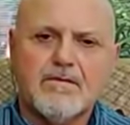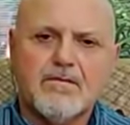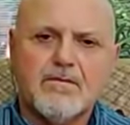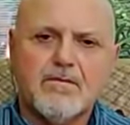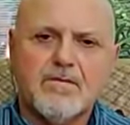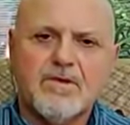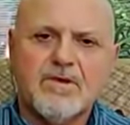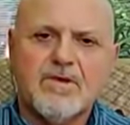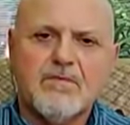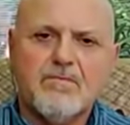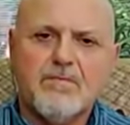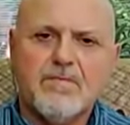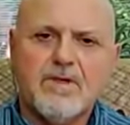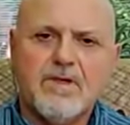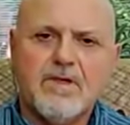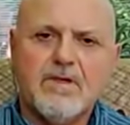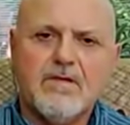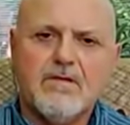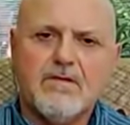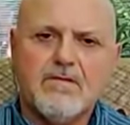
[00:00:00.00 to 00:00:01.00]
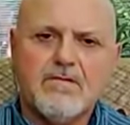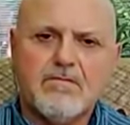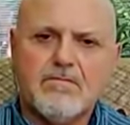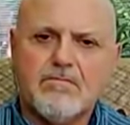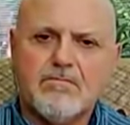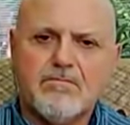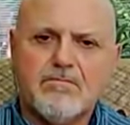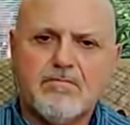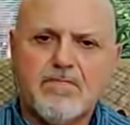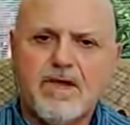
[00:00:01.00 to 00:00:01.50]
wouldn't it be
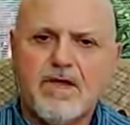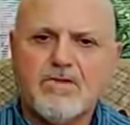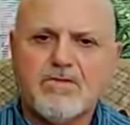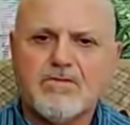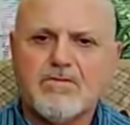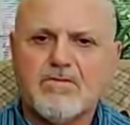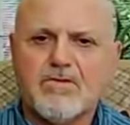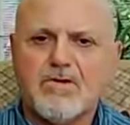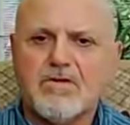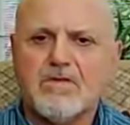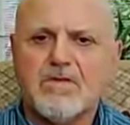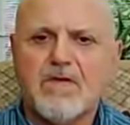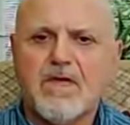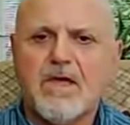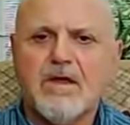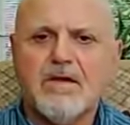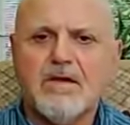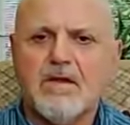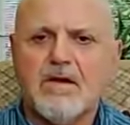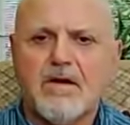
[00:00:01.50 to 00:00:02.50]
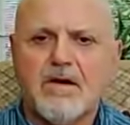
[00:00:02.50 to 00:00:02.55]
best just to end it?